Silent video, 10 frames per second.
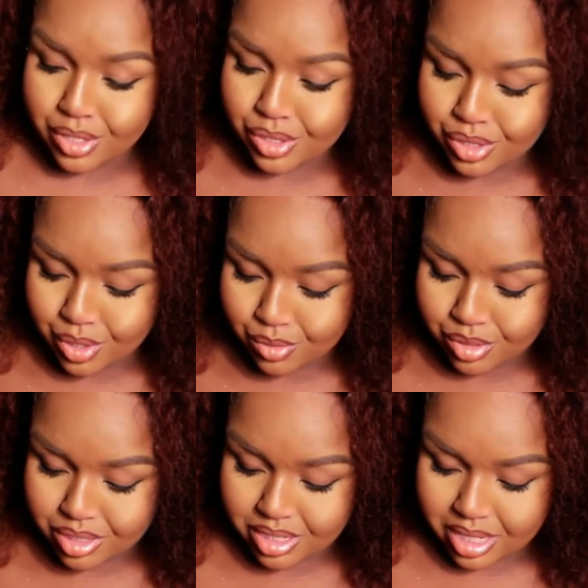so
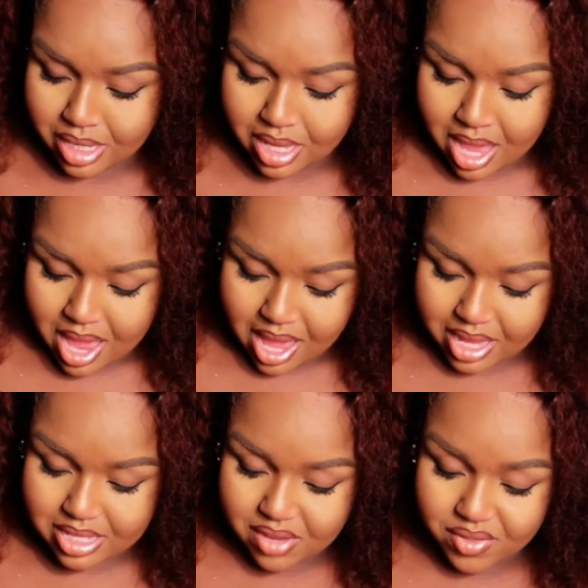chic I
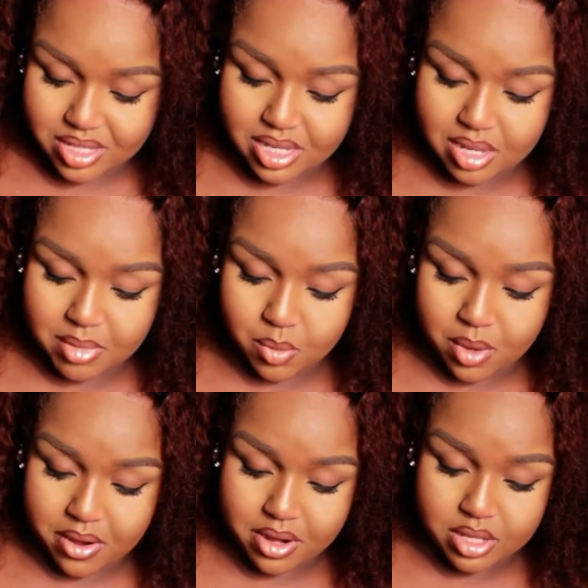can definitely see me
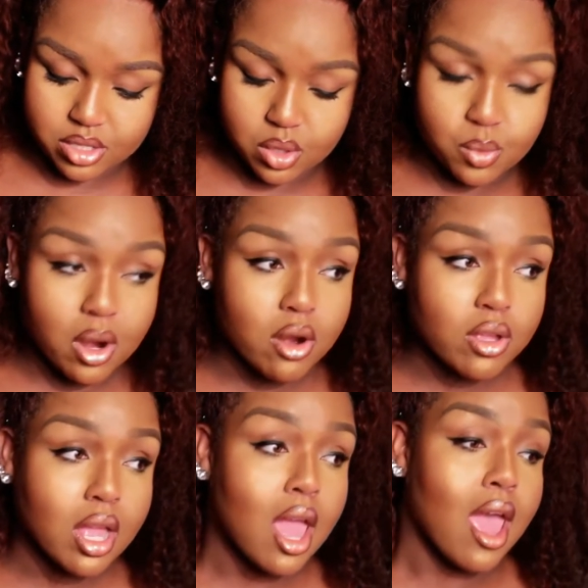wearing this to
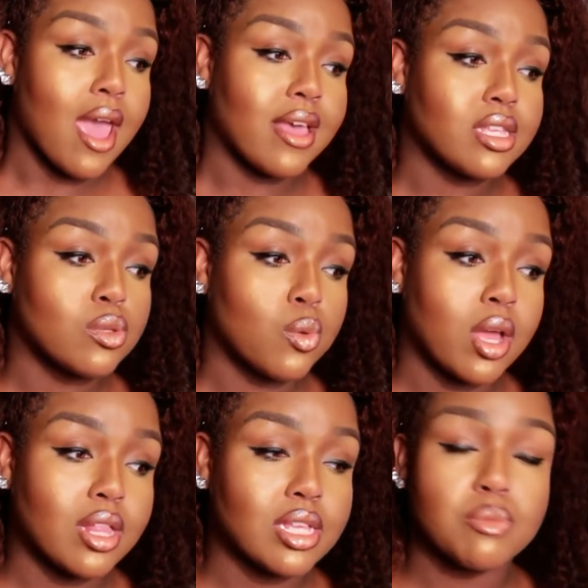work as
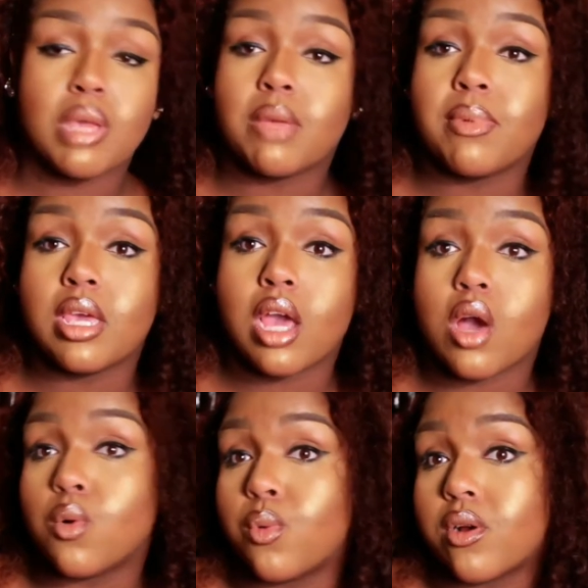well as maybe
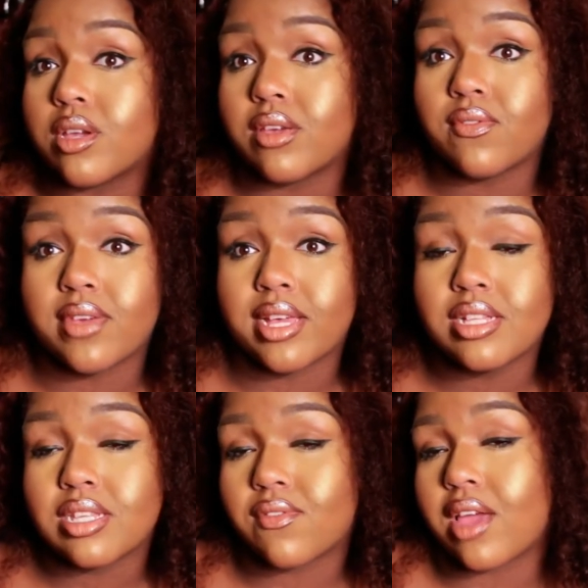a work
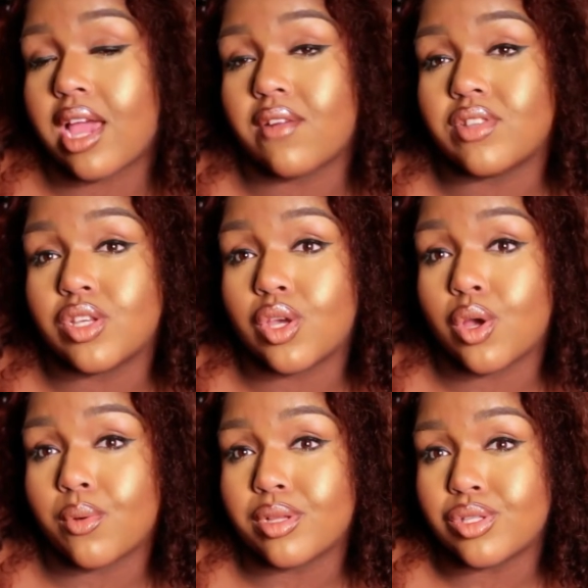event if I have to
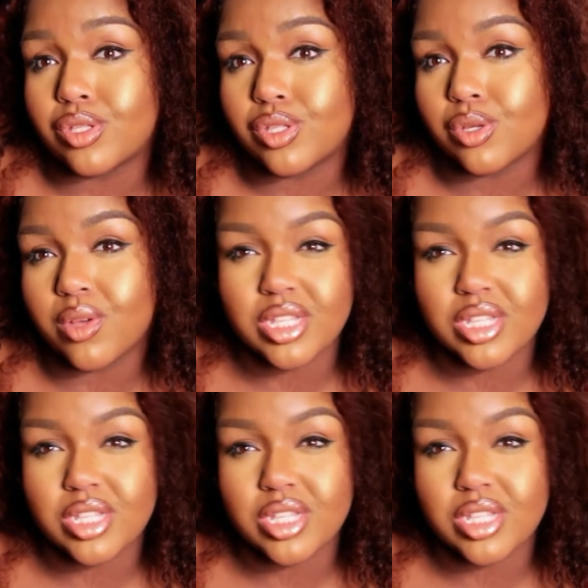go and do a